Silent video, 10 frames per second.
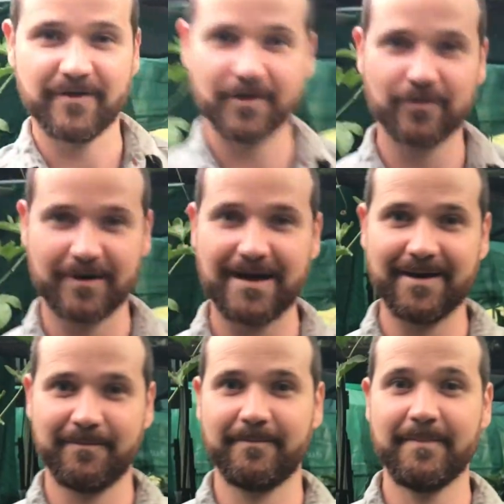vertical
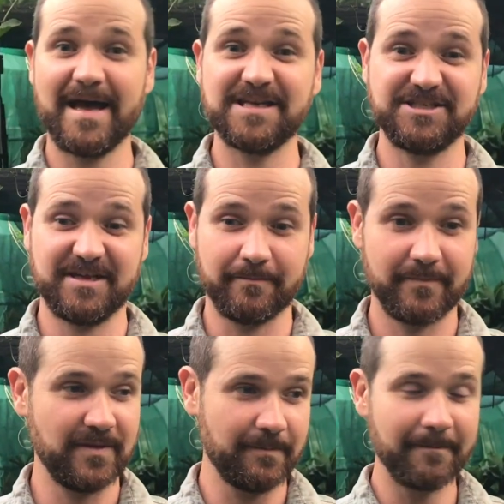garden magic,
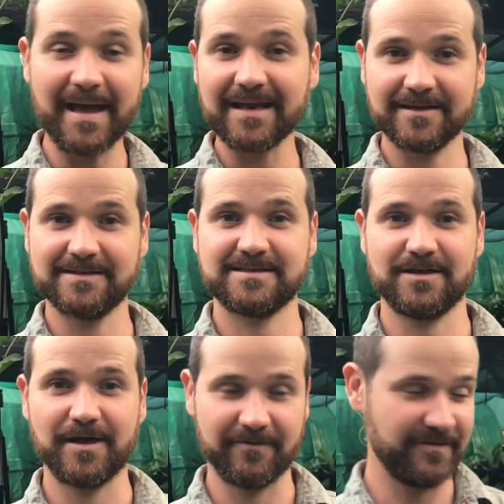the maintenance
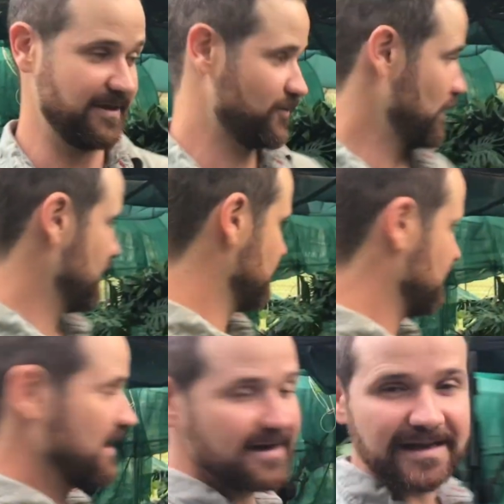side of things, where the
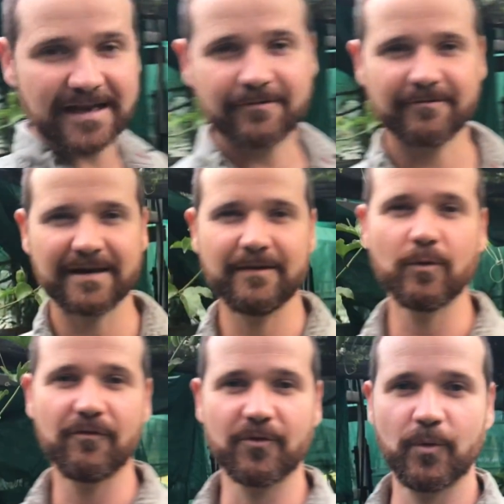nitty-gritty
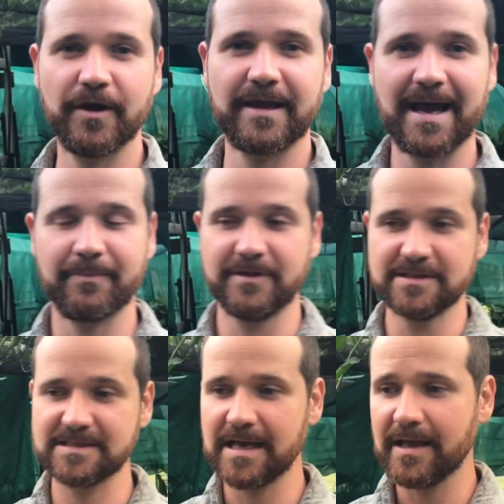of the work
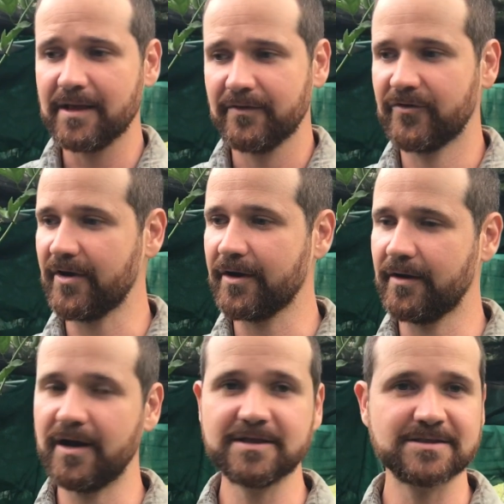happens.
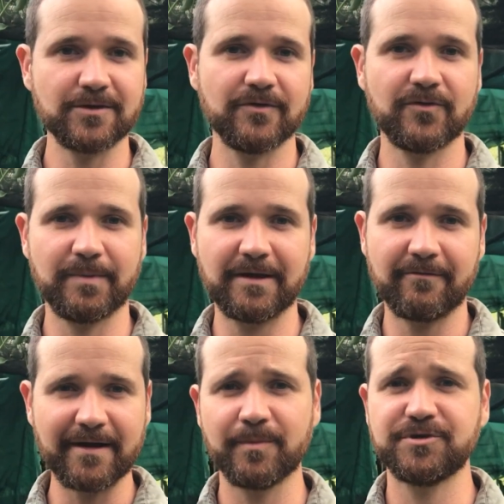So I just thought this would be a
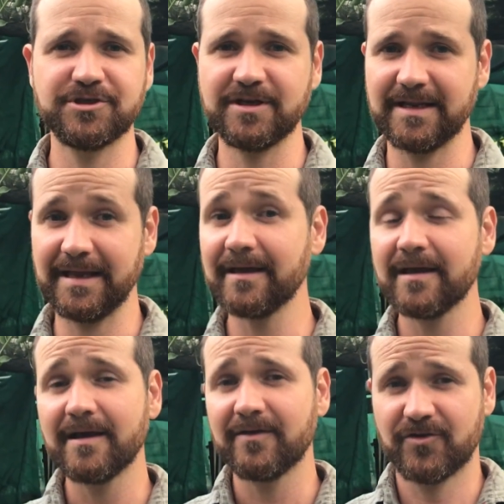great opportunity
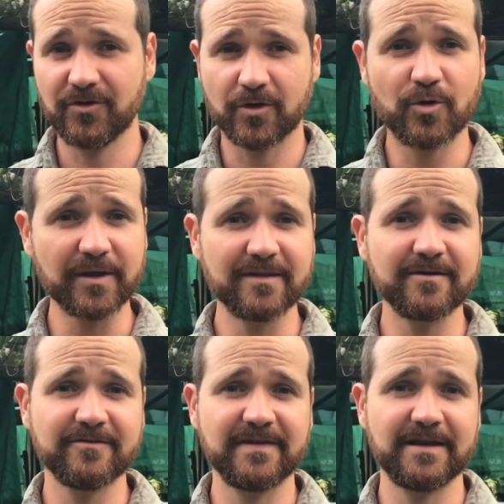to do a quick
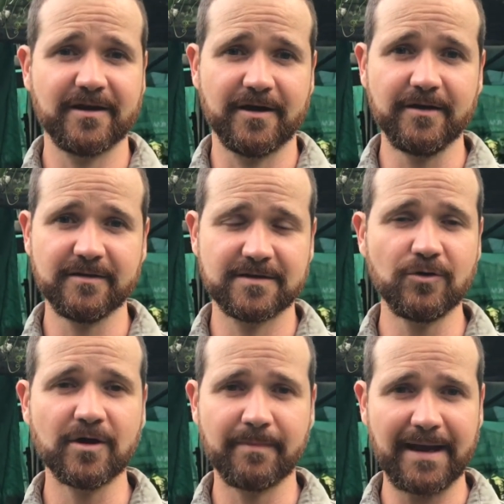little video to
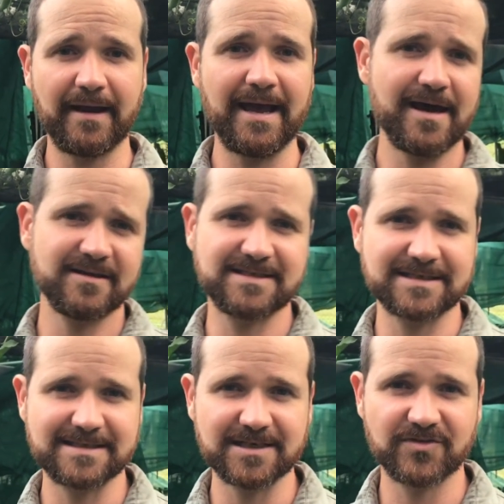talk about how to
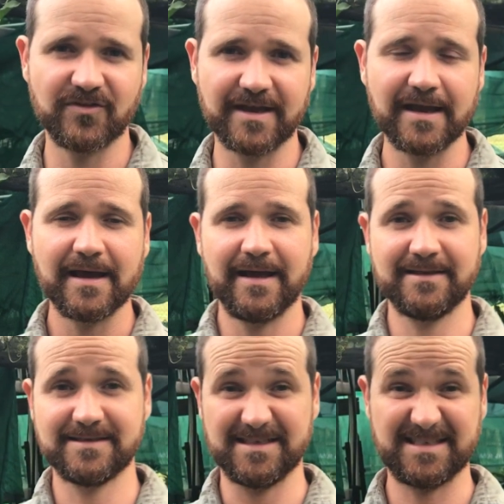successfully
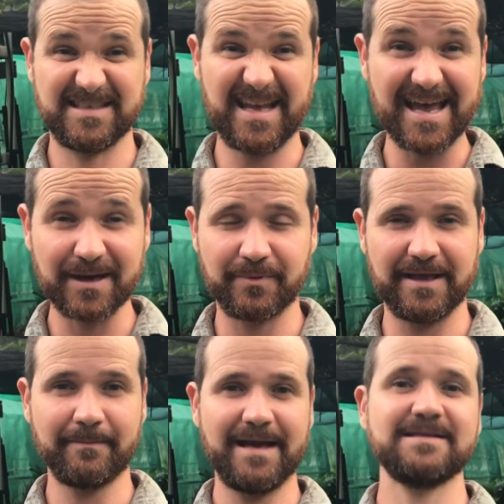and
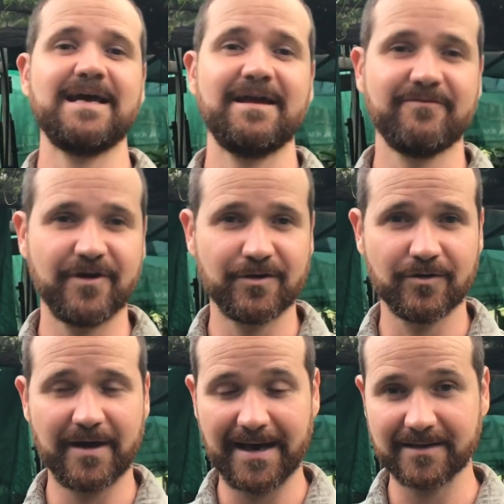sustainably maintain
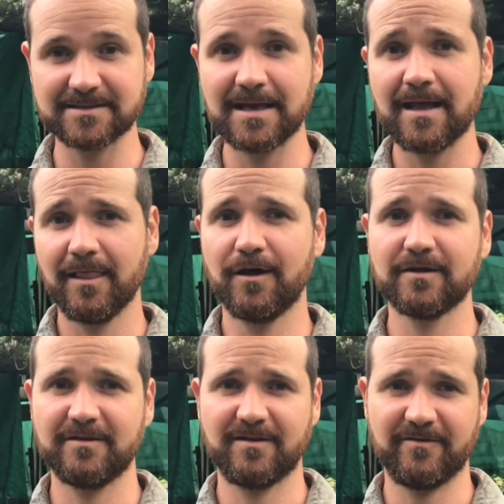vertical gardens
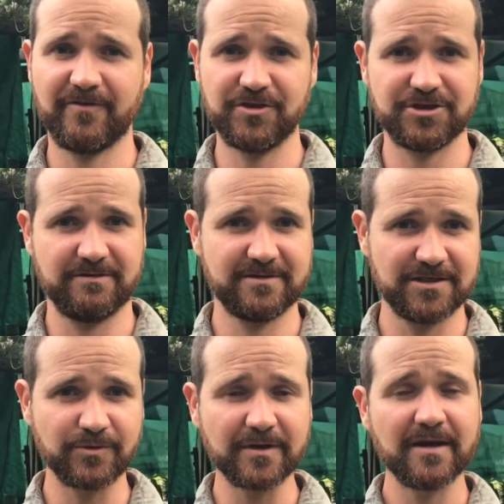long into the future. And
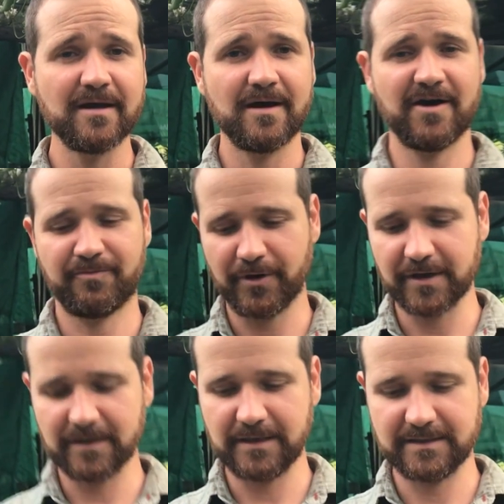to do it, I've
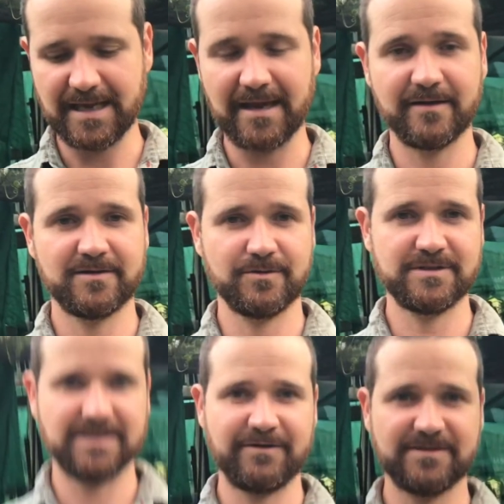broken it down into a
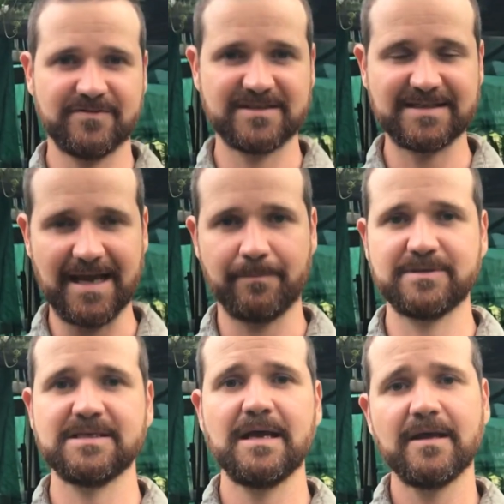series of
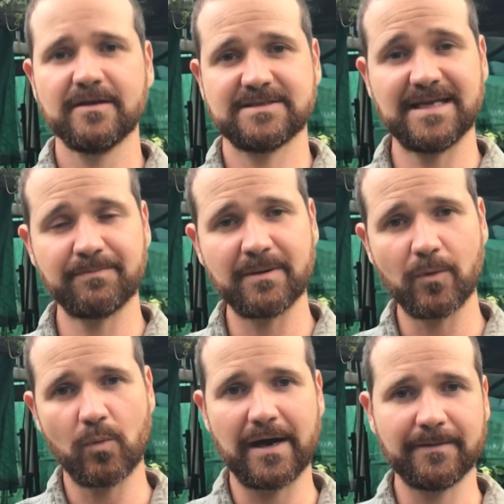steps. Step
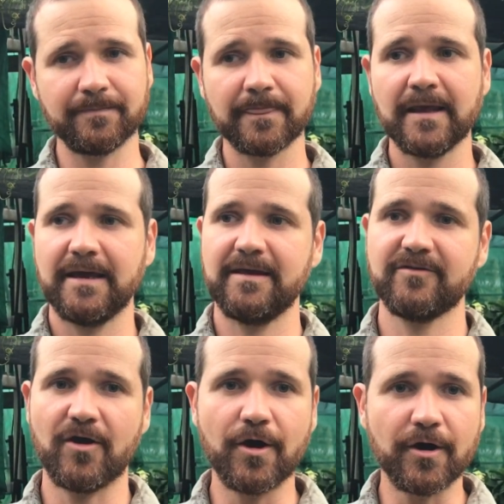number one
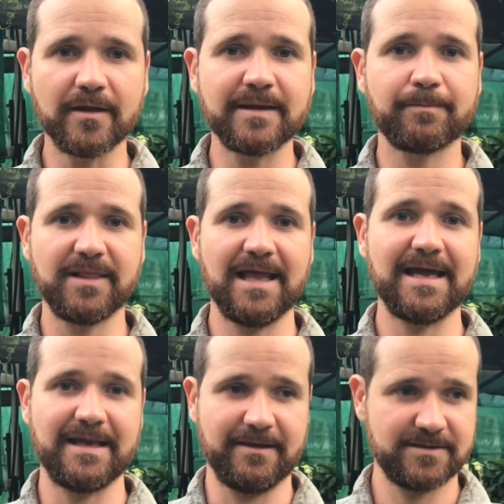is early
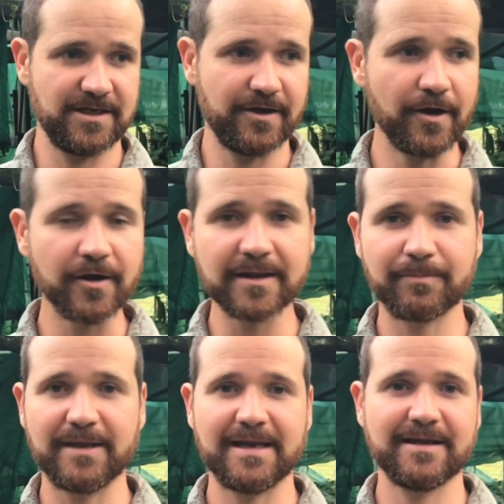planning. So early
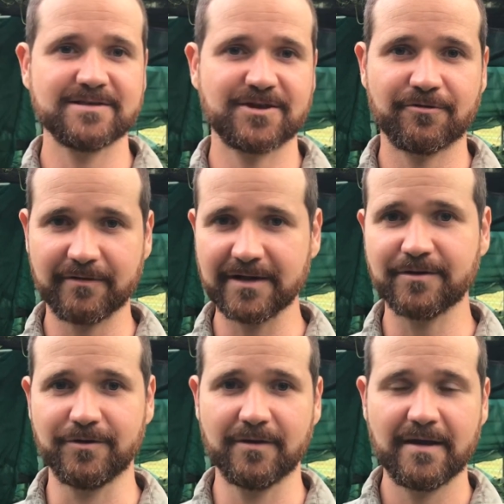planning is
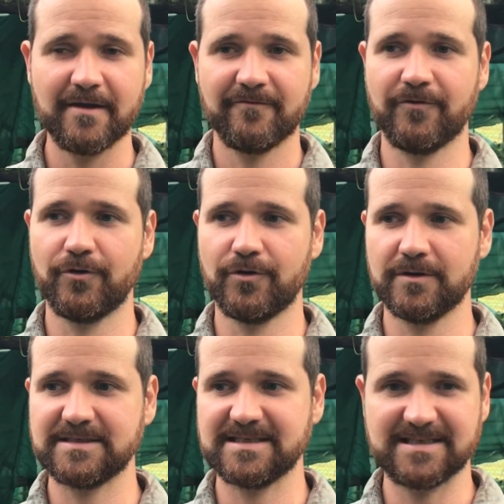critical
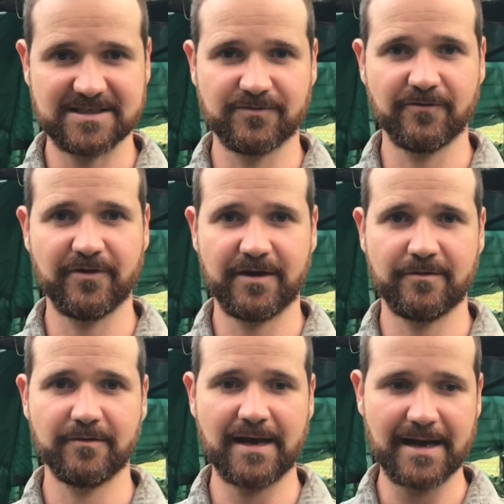for successful
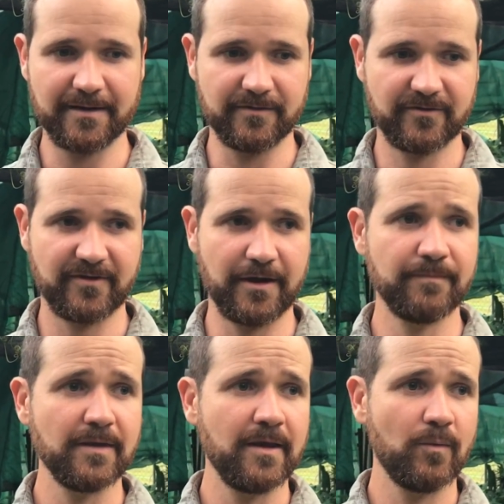vertical gardens. So
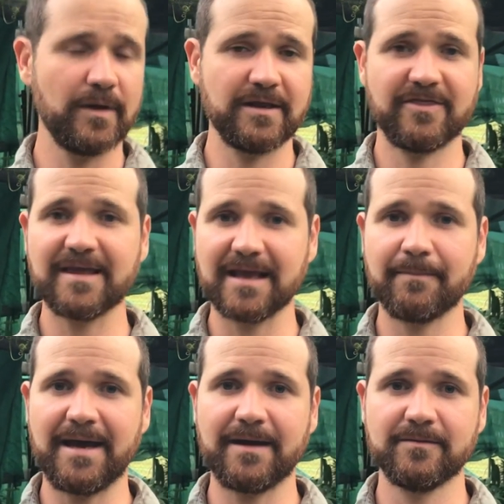when you're thinking
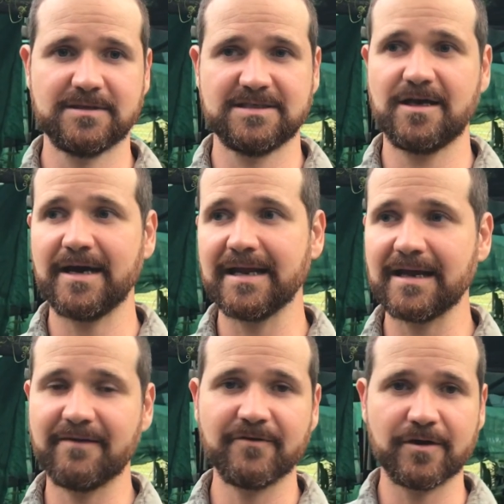about
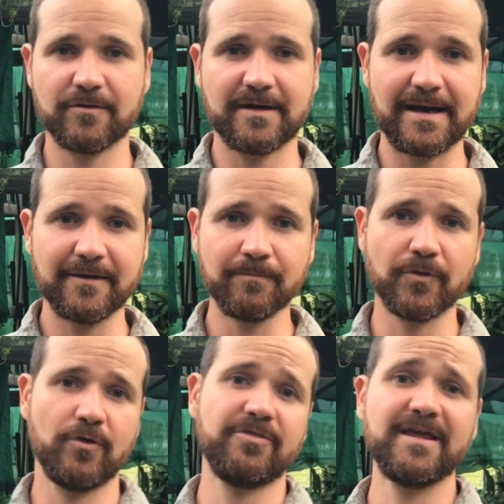designing a vertical garden
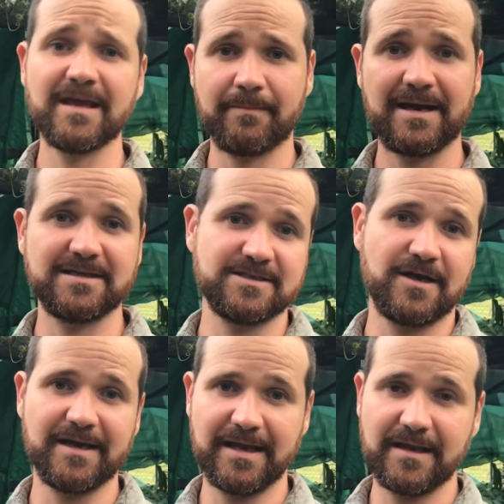or thinking about
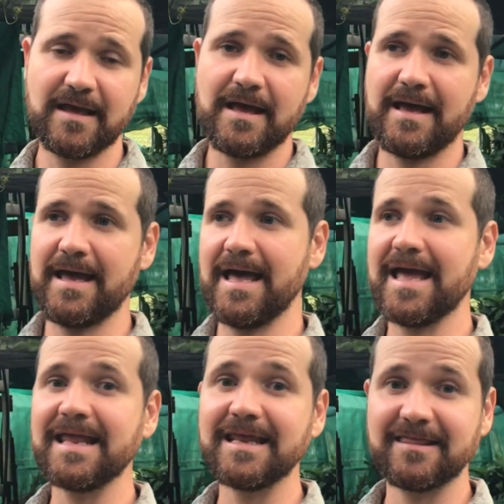designing
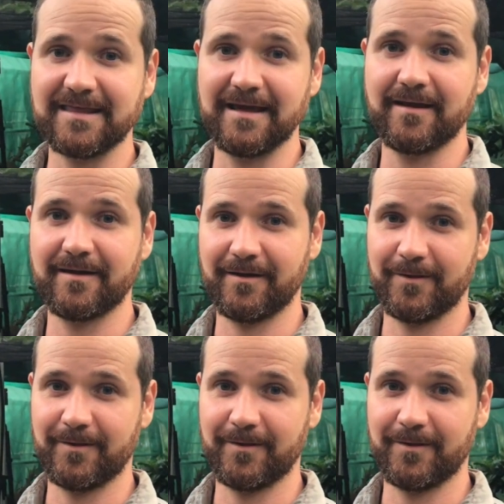anything,